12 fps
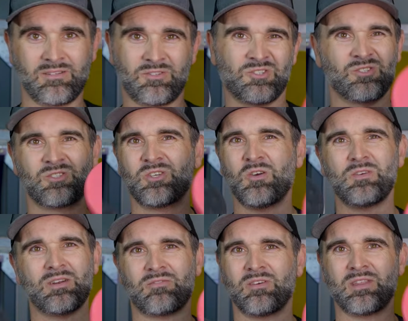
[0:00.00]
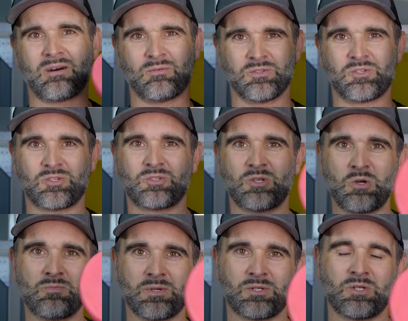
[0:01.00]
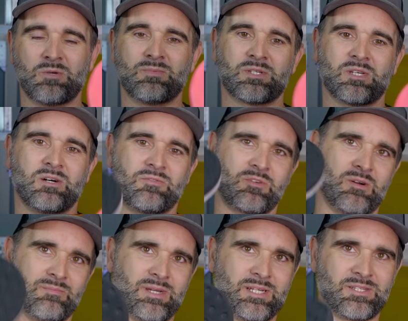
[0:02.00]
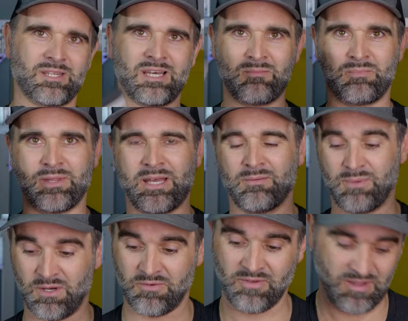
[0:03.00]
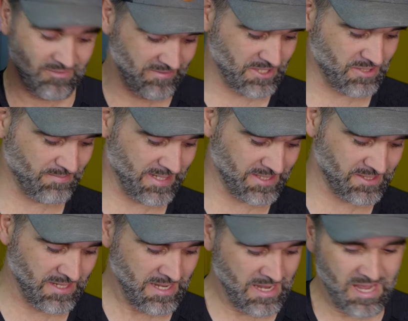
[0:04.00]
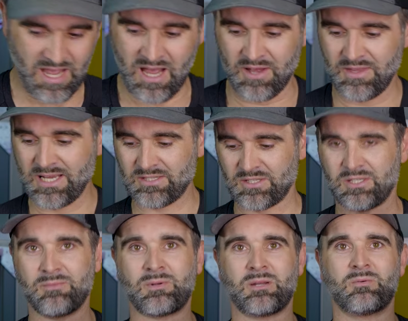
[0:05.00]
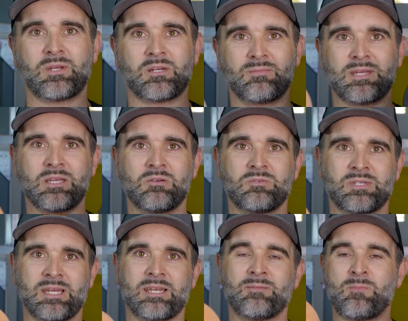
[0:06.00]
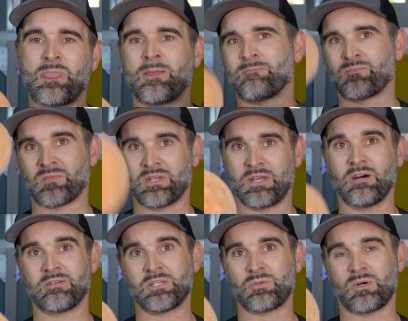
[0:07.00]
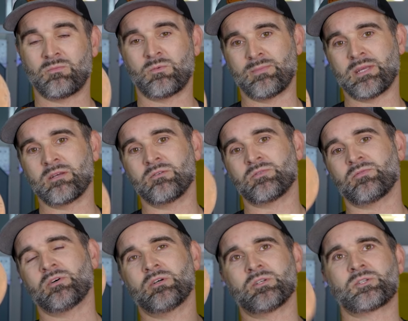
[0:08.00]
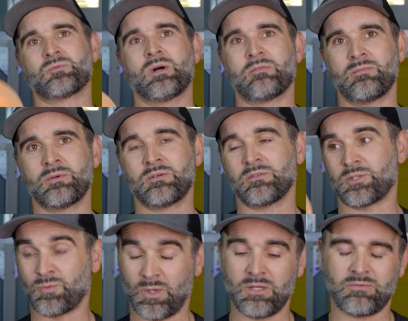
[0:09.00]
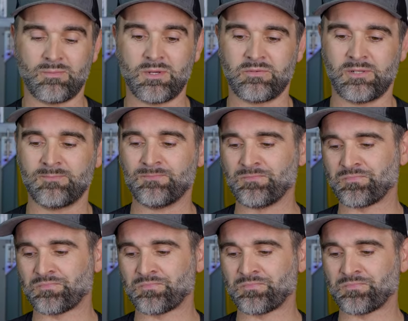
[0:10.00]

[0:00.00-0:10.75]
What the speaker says: Just two different. That one's super soft compared to that, but they are both finishing pads. And these are typically what you're going to be using. The orange one would be used for swirl removal.